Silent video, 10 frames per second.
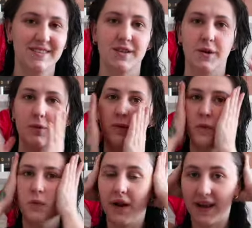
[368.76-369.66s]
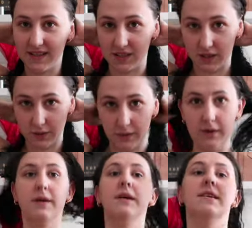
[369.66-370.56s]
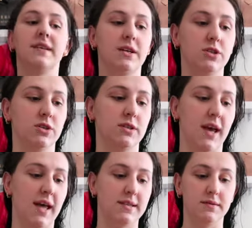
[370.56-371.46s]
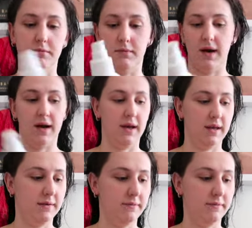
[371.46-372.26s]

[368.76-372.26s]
So what I do is I just get my